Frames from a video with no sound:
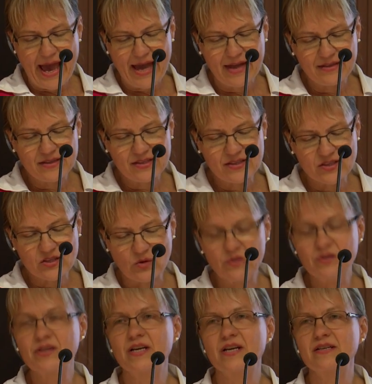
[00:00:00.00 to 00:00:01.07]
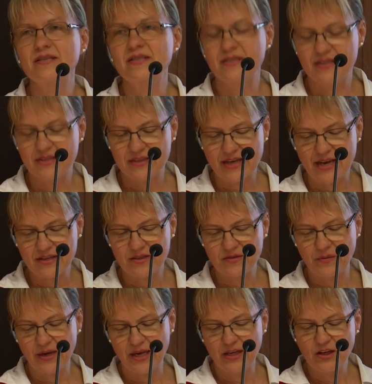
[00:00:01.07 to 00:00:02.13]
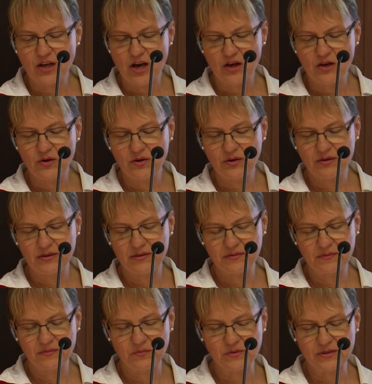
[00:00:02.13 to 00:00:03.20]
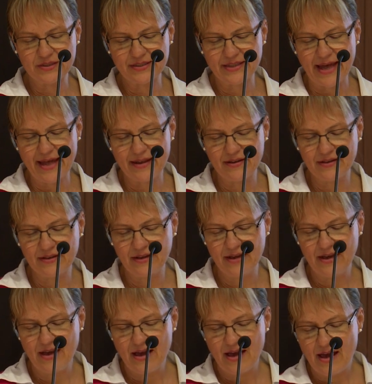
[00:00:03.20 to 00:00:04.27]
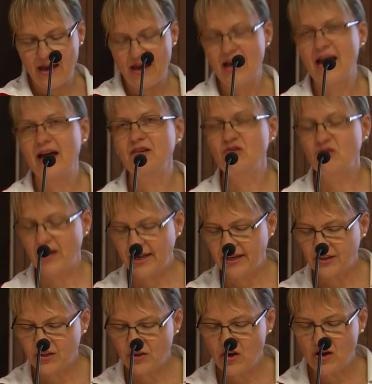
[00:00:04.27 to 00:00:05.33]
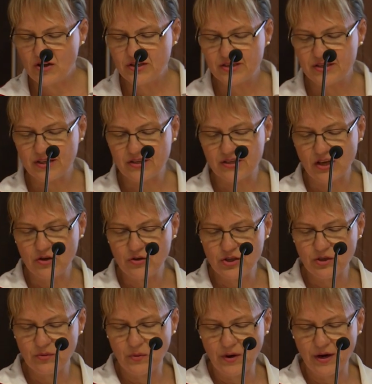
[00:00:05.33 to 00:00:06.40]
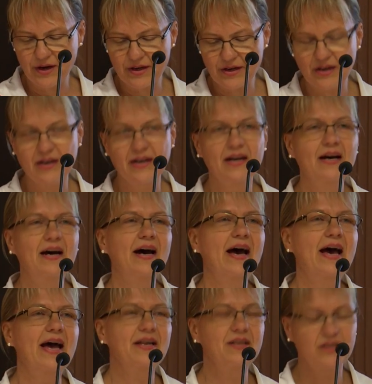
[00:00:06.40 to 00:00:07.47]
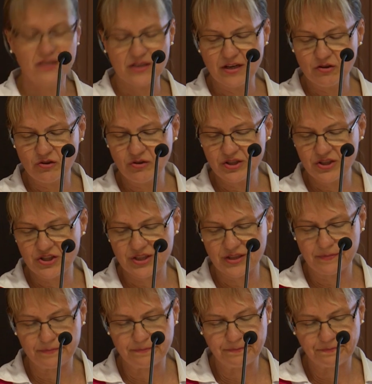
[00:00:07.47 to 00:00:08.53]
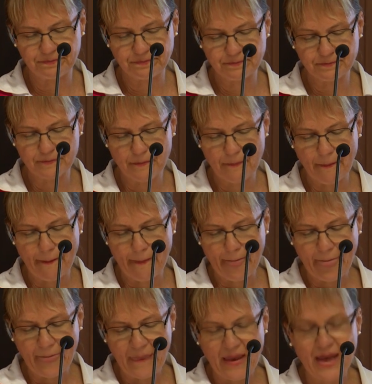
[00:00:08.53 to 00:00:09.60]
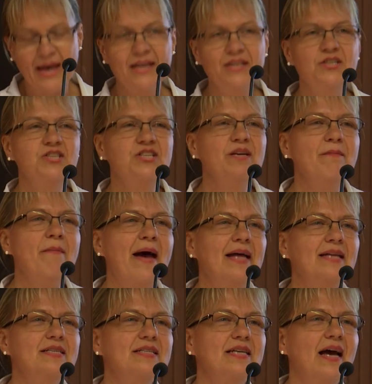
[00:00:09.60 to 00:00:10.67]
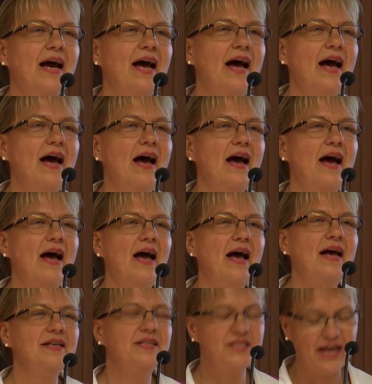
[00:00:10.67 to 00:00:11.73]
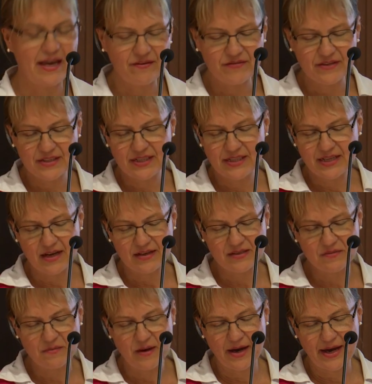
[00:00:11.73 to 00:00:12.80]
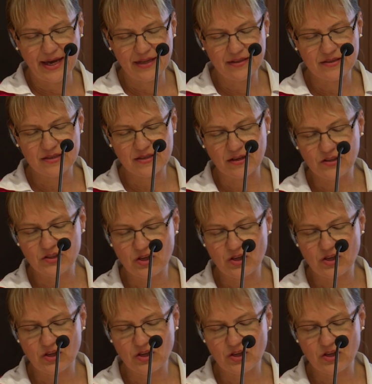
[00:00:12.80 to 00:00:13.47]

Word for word: And Saunders, as we know, was then a trained nurse, a social worker, and a Christian. And she met David Tasma in St.